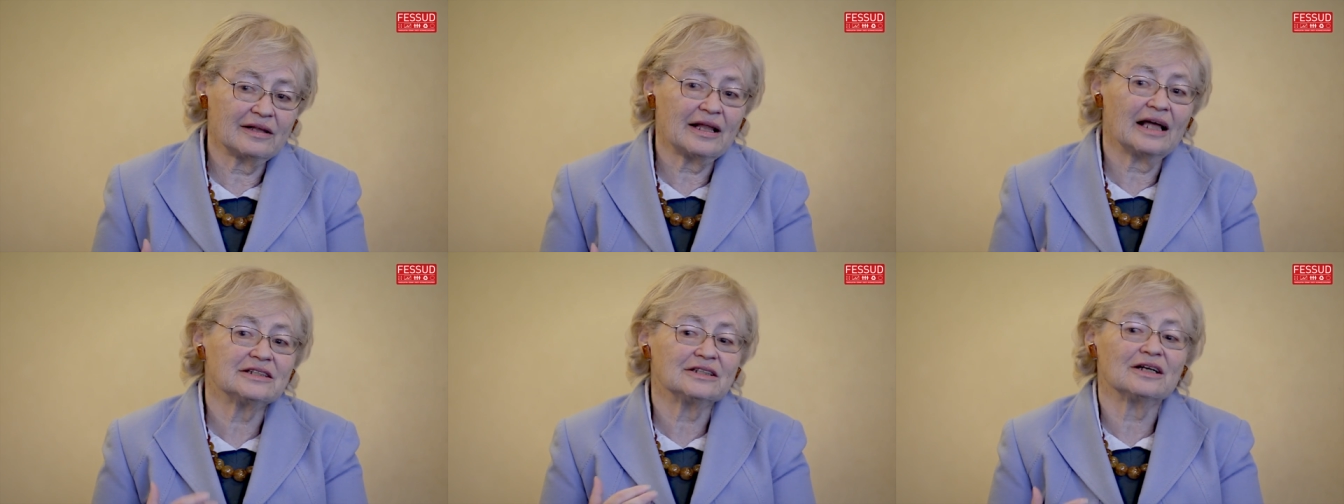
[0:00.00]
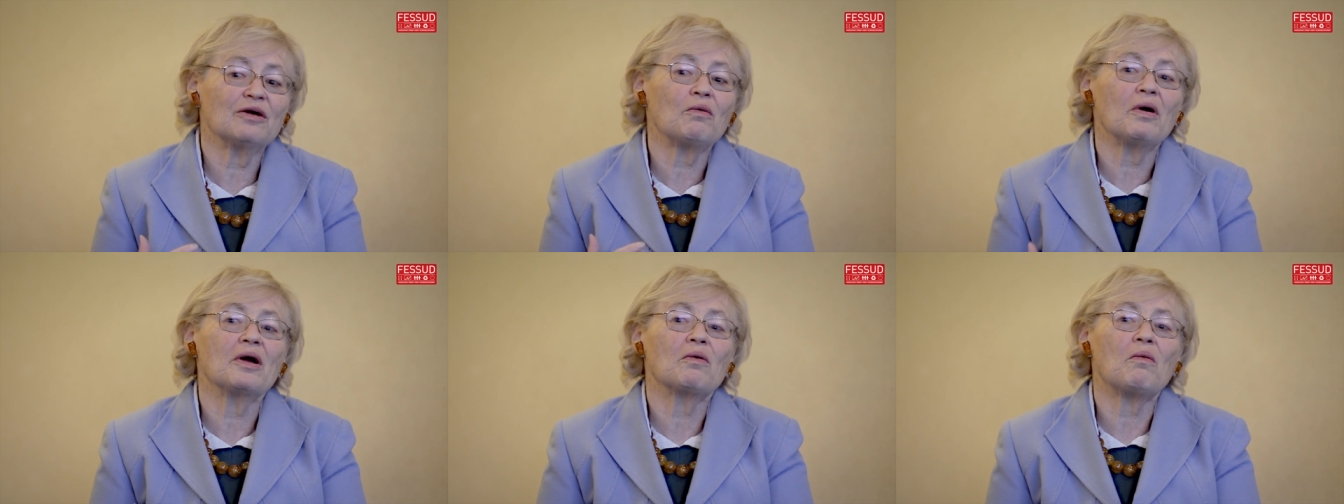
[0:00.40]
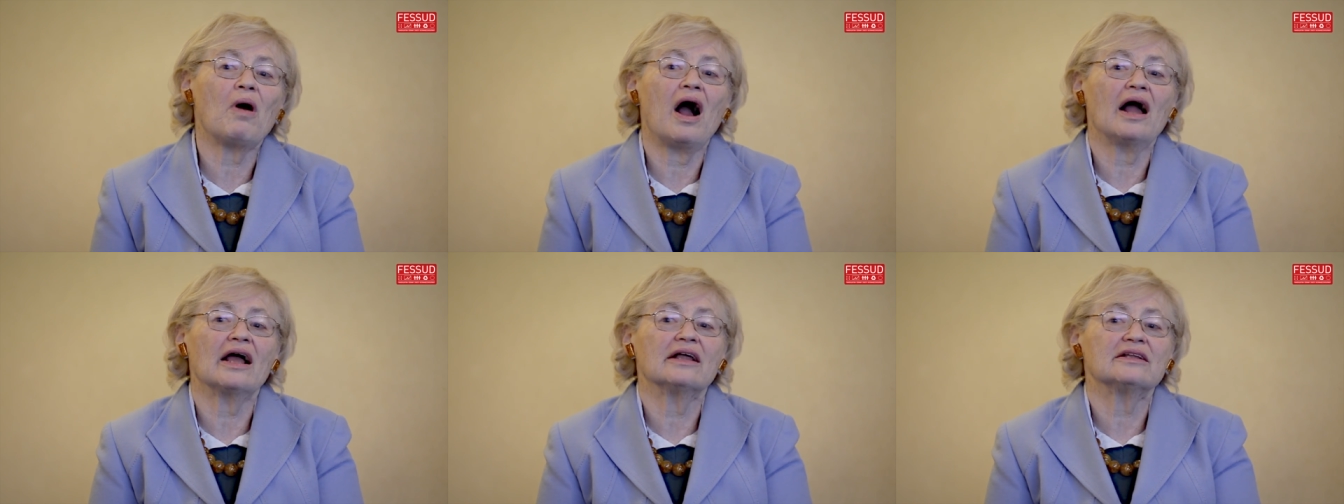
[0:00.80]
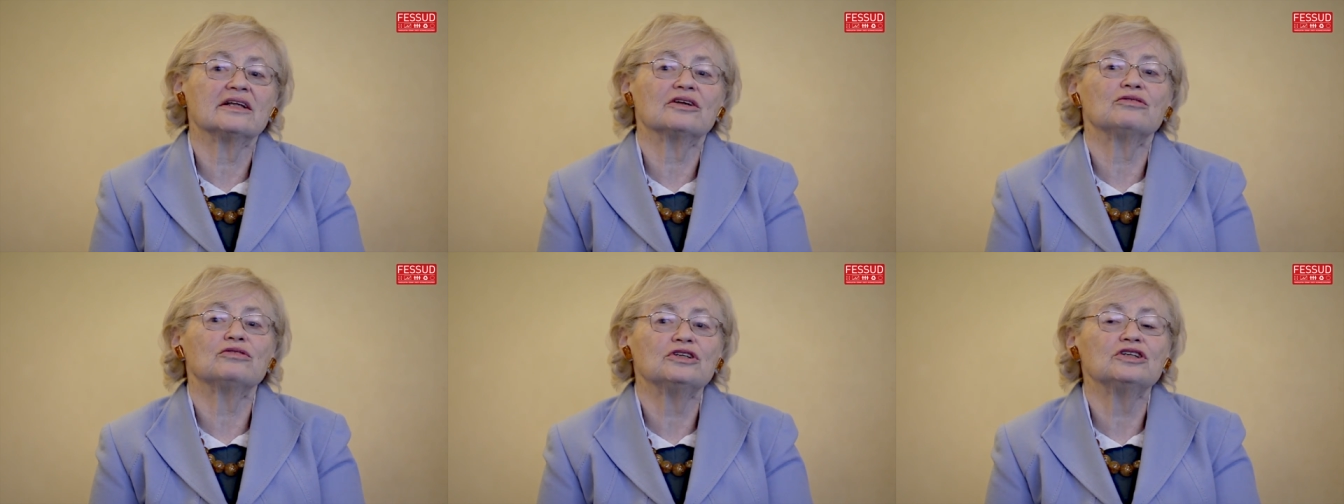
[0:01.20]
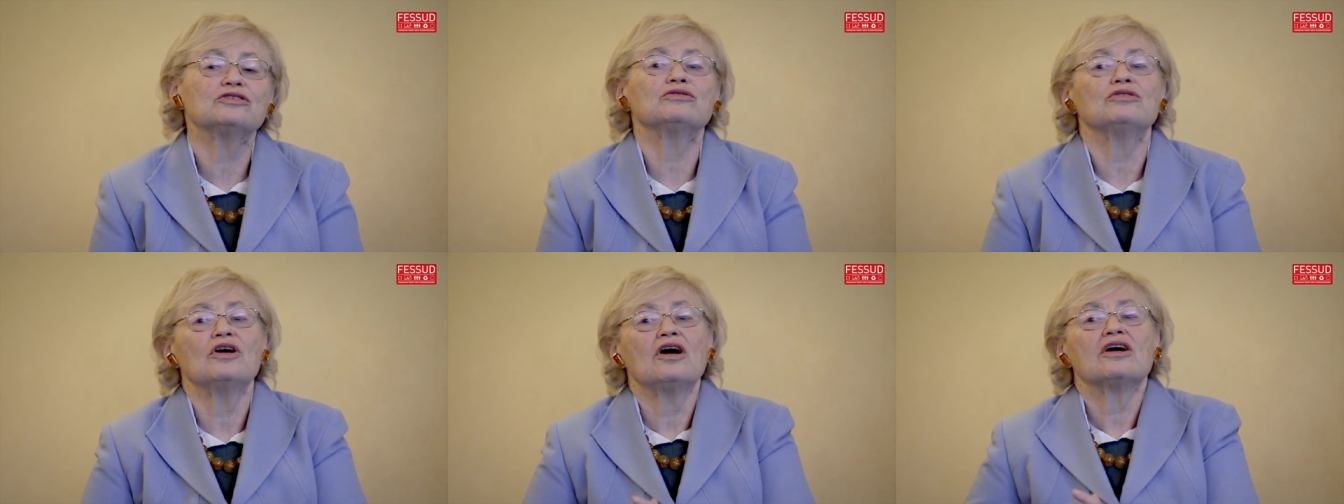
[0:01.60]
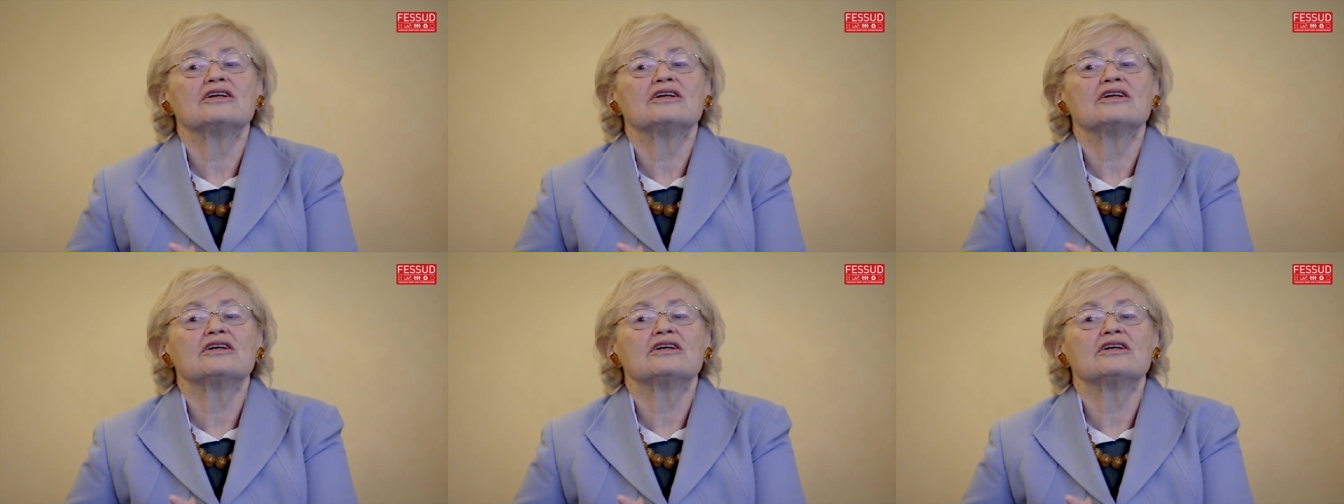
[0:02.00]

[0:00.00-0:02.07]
and that's in a way why I think you need to